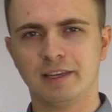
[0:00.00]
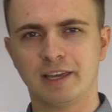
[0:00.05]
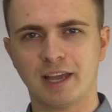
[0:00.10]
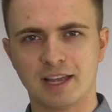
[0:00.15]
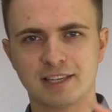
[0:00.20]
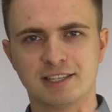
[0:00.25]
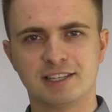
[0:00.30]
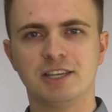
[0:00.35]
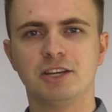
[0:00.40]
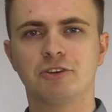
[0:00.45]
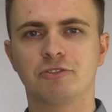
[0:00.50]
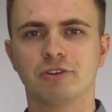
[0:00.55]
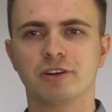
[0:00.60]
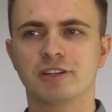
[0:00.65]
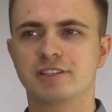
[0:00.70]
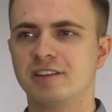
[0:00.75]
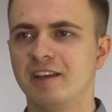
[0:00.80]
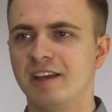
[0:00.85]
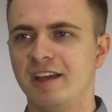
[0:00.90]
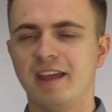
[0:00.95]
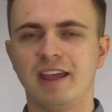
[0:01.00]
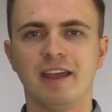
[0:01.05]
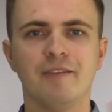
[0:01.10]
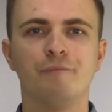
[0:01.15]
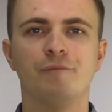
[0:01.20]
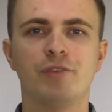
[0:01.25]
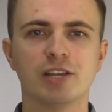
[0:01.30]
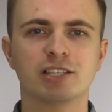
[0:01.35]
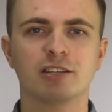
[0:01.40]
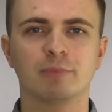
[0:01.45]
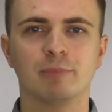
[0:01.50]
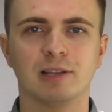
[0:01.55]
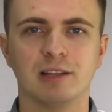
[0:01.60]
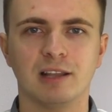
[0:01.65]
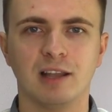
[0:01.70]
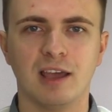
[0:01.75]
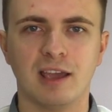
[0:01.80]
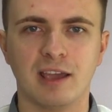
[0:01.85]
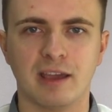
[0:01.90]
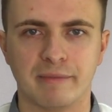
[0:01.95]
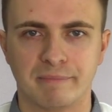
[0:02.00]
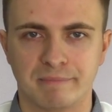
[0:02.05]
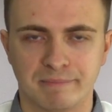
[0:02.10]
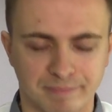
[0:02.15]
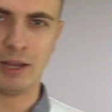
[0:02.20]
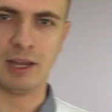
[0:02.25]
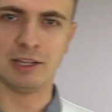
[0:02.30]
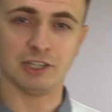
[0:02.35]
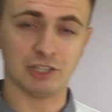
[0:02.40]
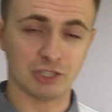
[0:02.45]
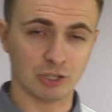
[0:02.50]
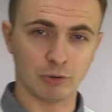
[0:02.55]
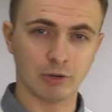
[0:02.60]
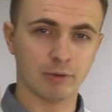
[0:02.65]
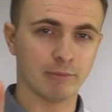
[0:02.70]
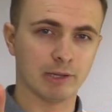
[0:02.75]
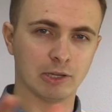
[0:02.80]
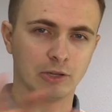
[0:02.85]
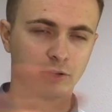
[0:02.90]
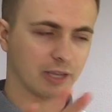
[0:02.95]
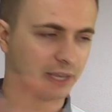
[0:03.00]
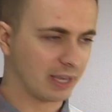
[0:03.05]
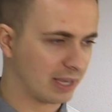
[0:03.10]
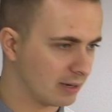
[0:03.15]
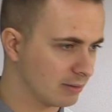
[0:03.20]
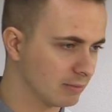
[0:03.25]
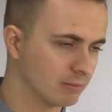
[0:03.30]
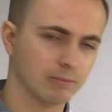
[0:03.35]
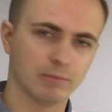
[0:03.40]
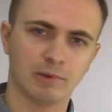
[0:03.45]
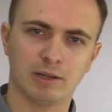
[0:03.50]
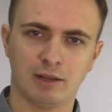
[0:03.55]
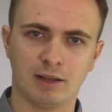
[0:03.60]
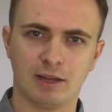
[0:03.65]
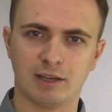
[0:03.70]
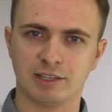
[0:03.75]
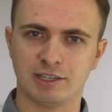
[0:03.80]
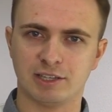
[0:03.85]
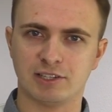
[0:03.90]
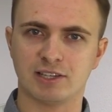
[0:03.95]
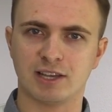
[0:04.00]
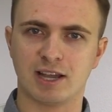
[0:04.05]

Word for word: You get a secret, invisible layer, and you don't want to be looking like your